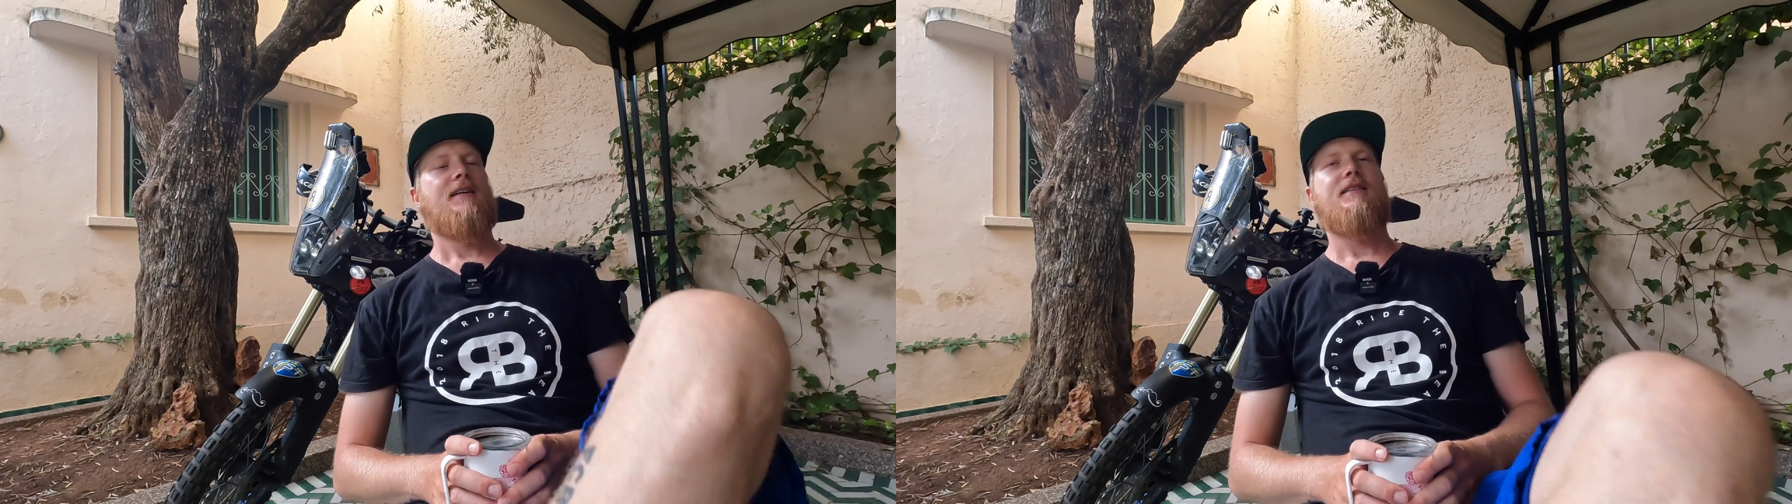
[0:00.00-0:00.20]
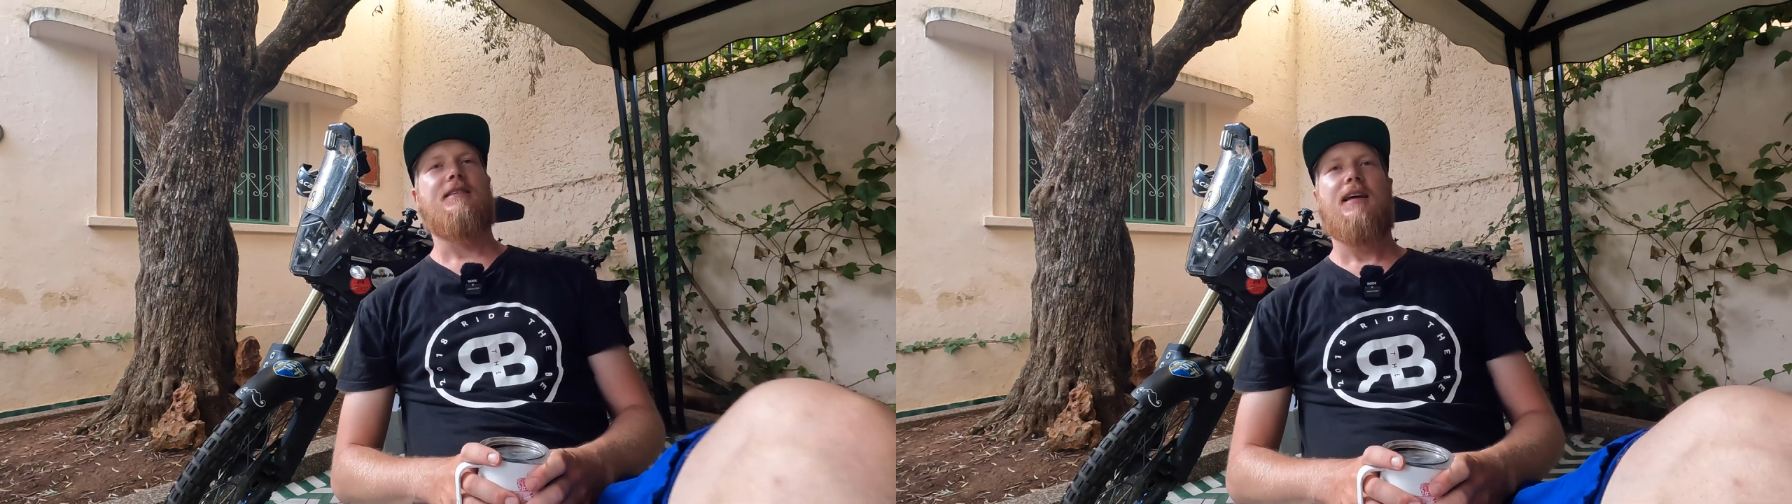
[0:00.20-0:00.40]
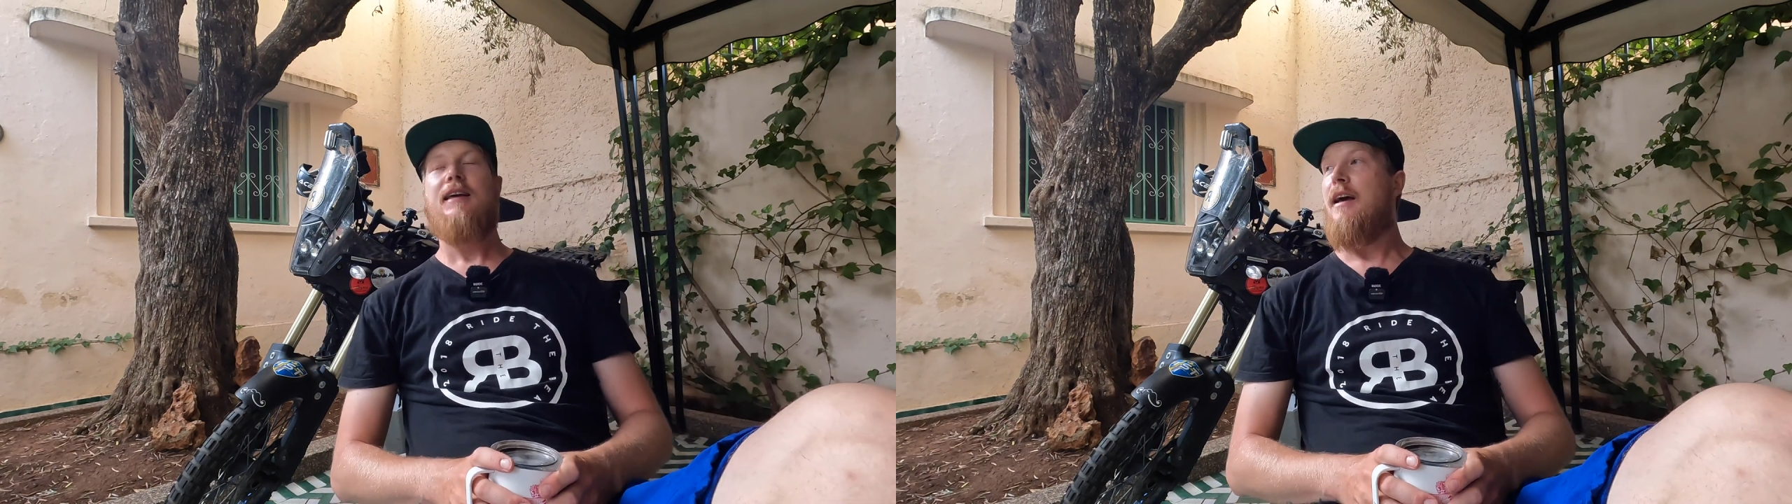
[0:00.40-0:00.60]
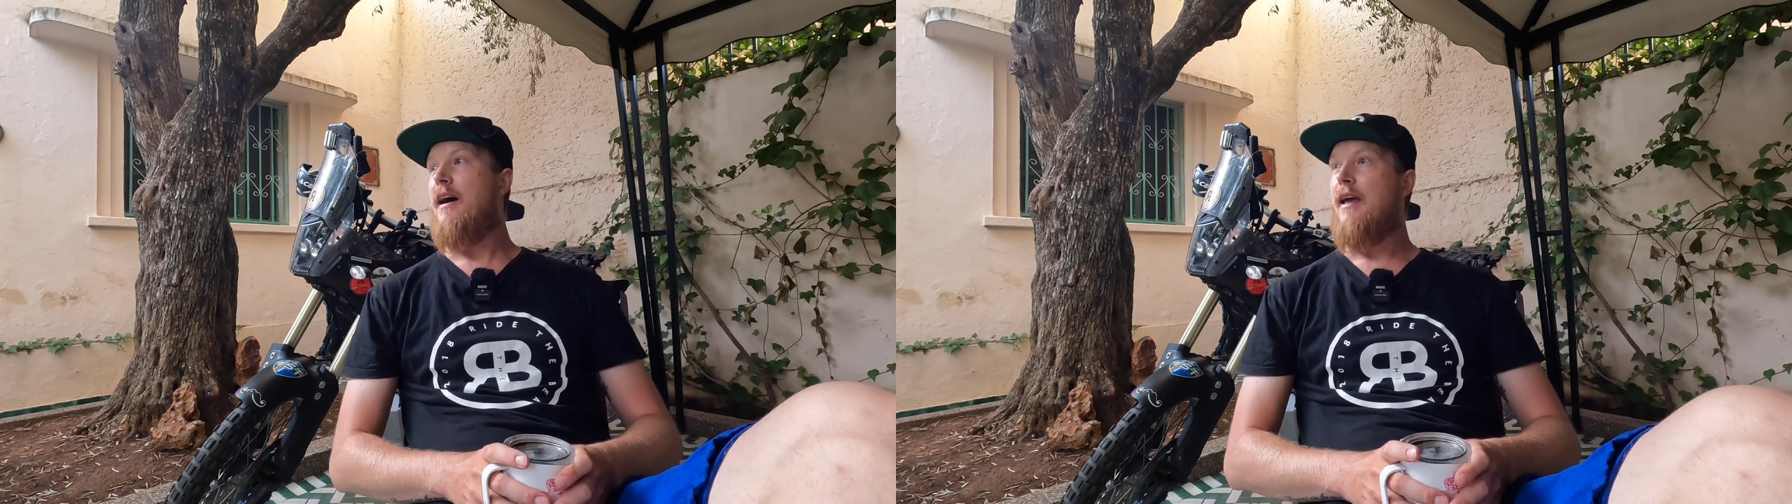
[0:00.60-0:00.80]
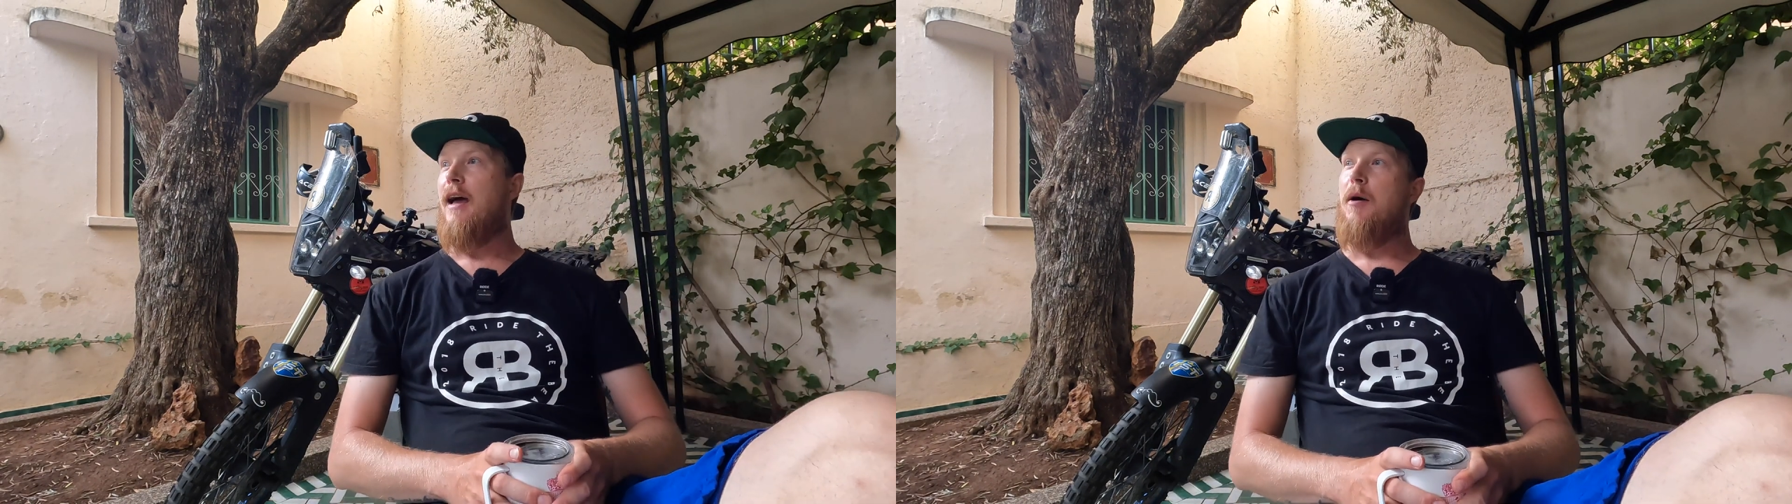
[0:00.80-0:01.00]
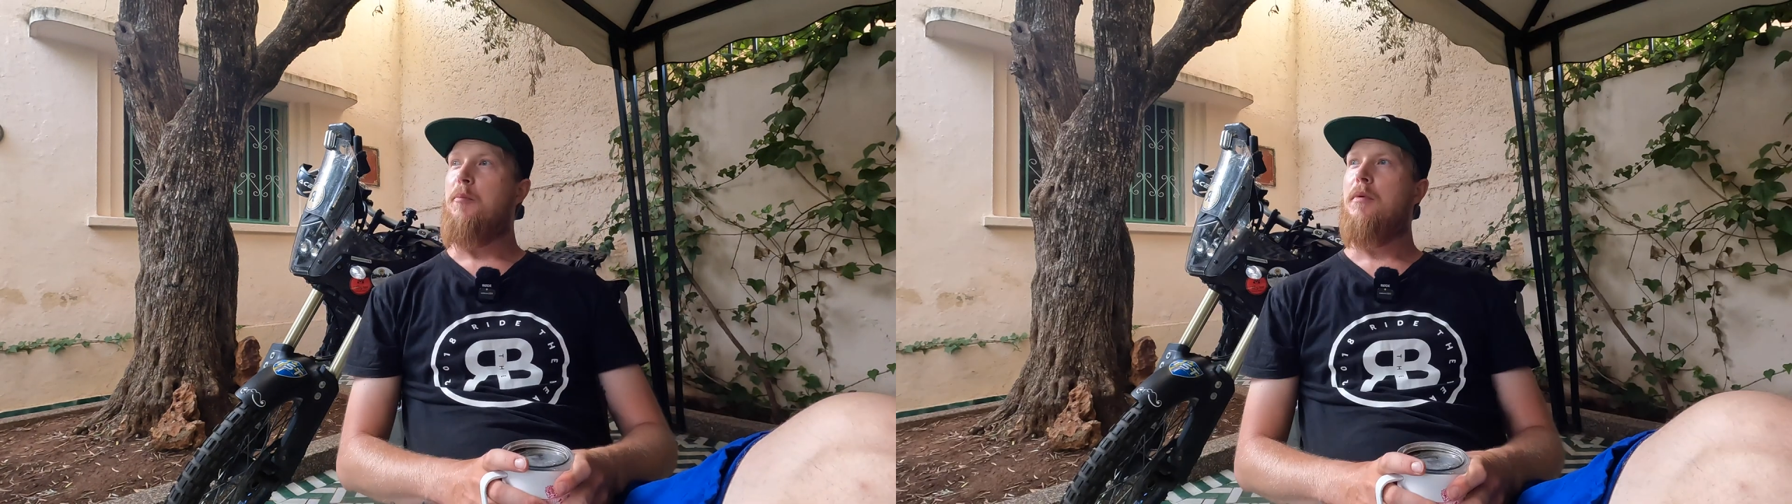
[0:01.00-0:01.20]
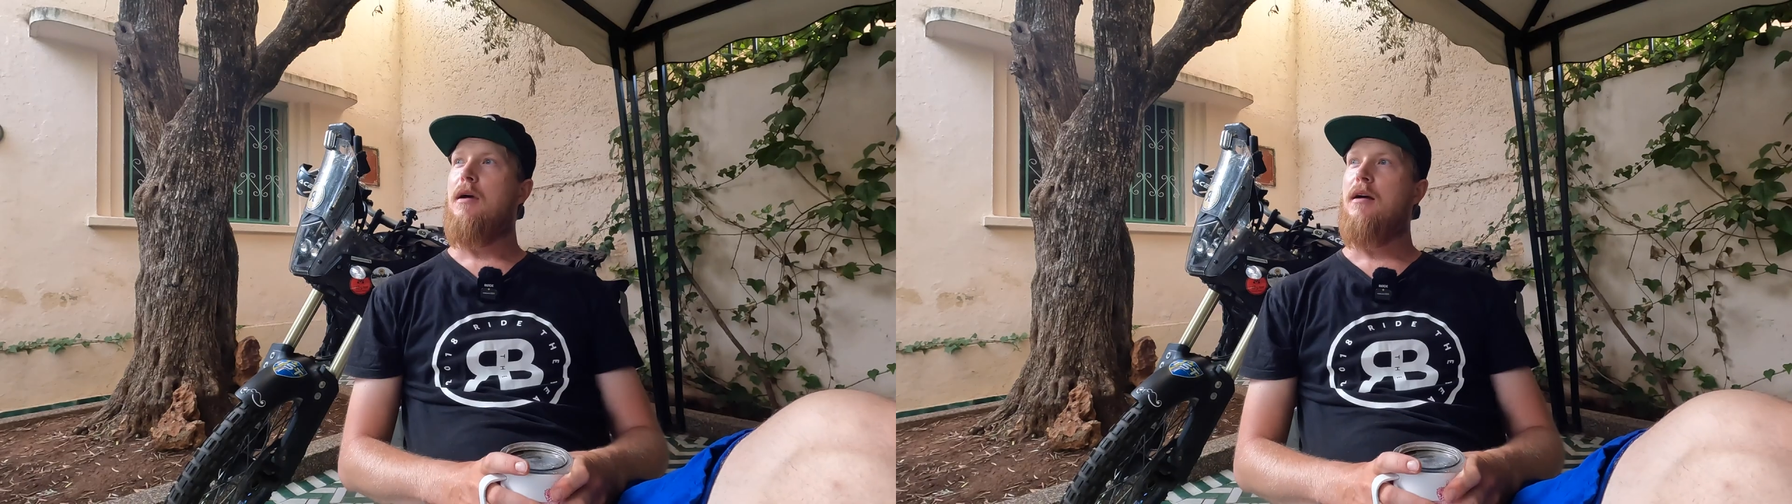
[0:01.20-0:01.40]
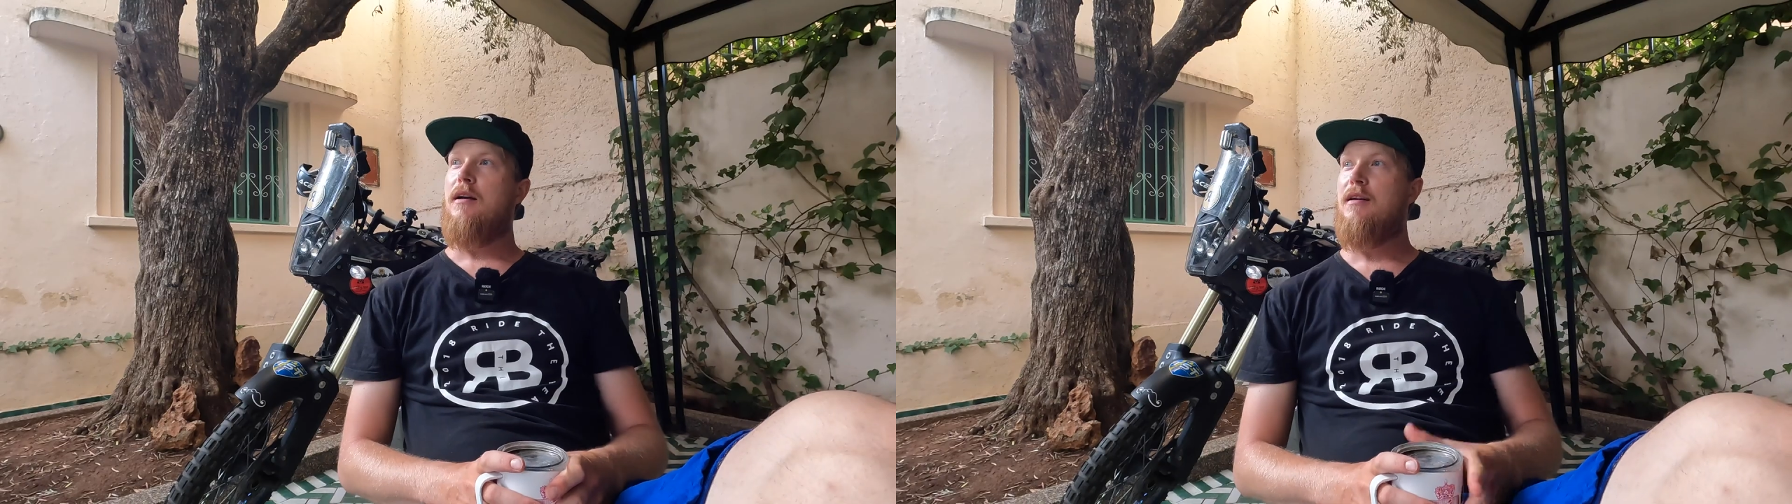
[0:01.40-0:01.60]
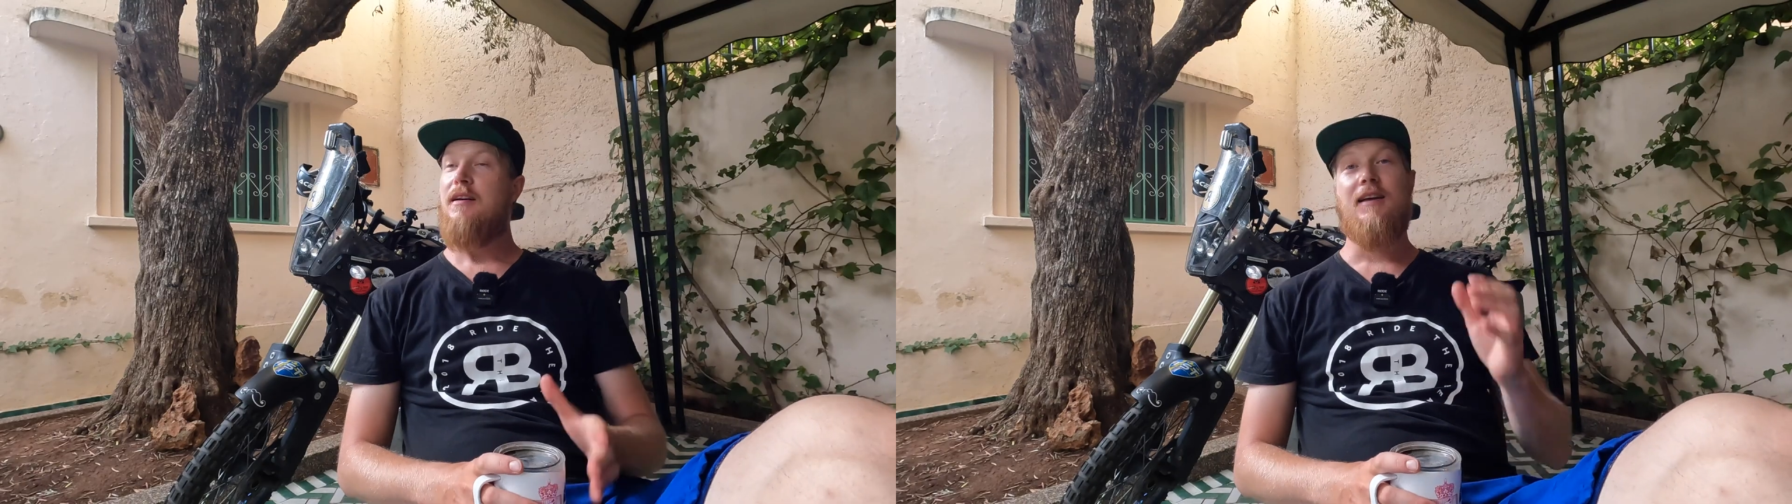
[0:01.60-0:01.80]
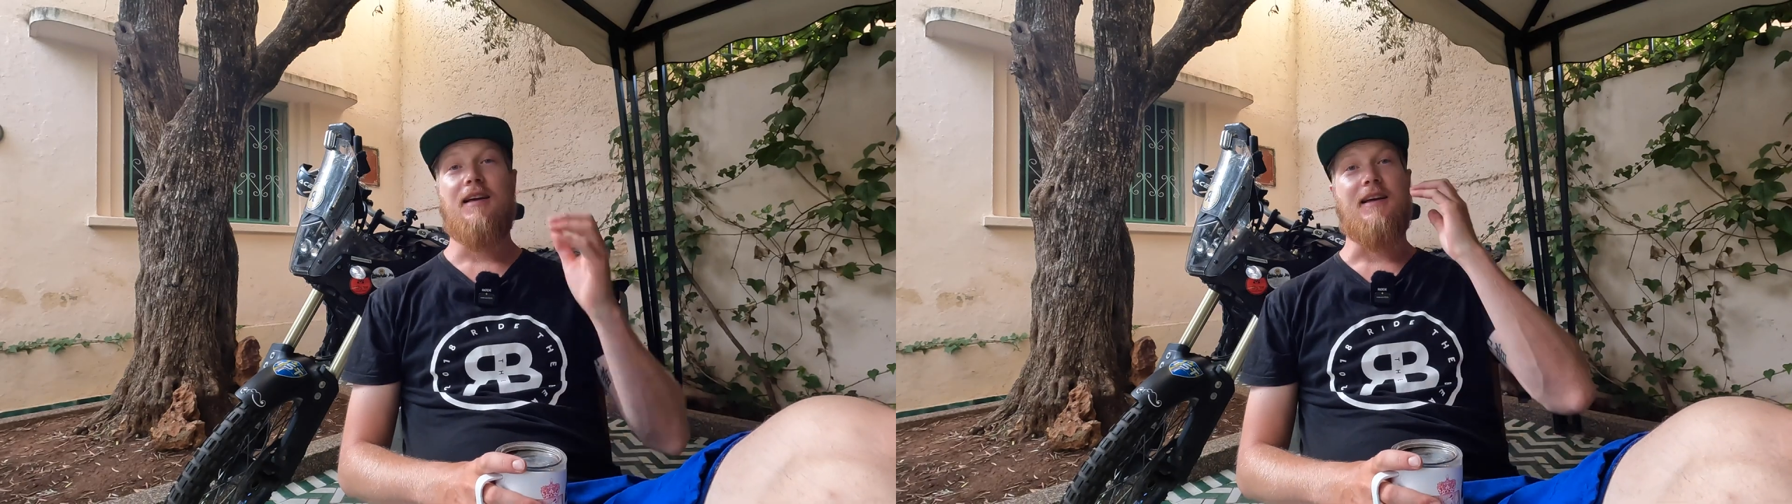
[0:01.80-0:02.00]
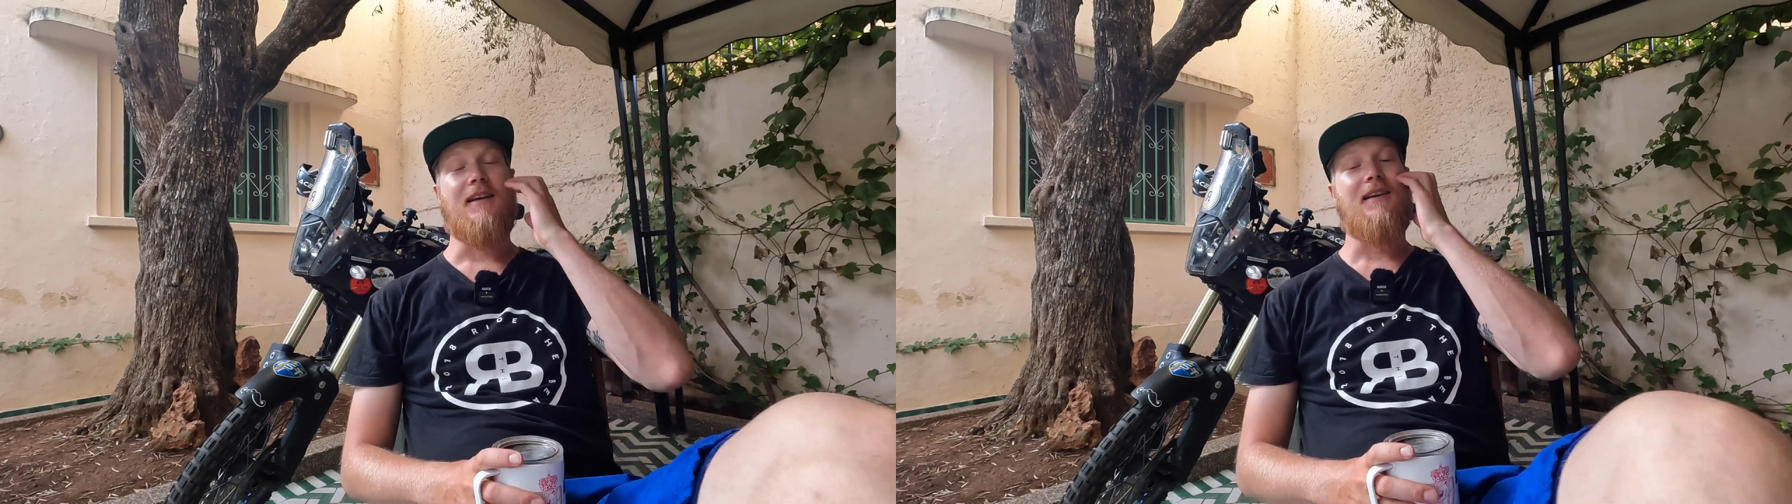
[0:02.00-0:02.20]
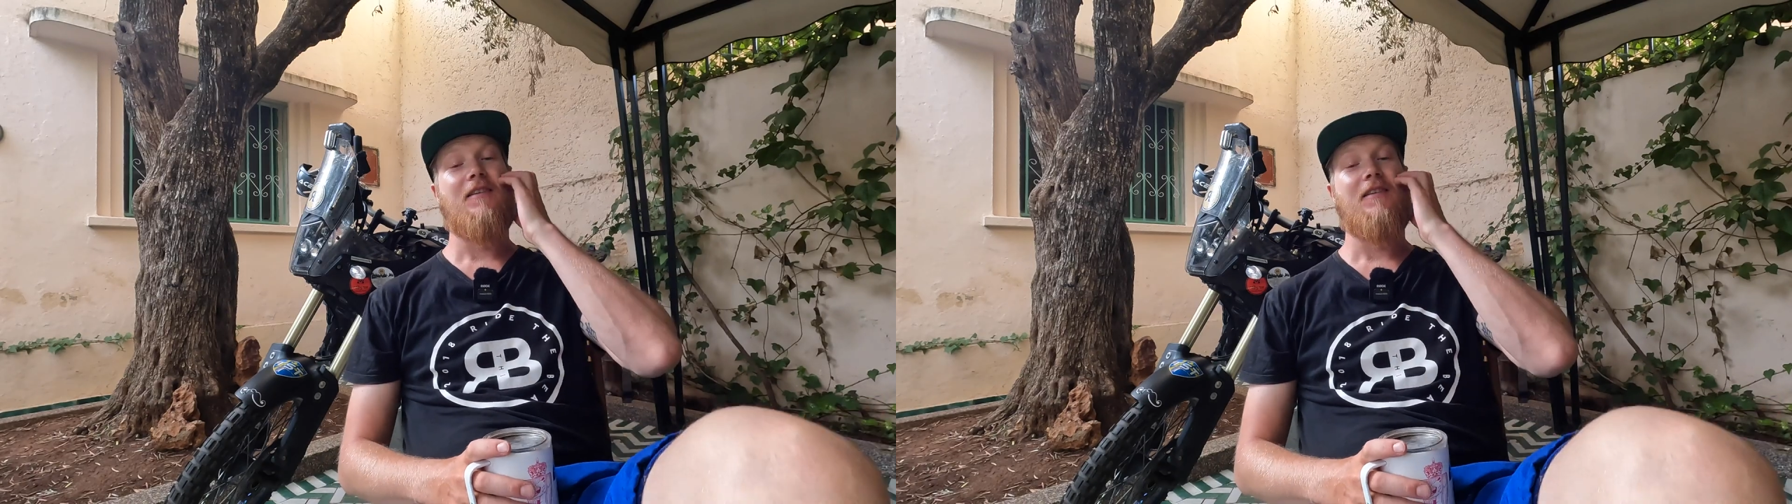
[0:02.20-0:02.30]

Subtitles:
Today I am in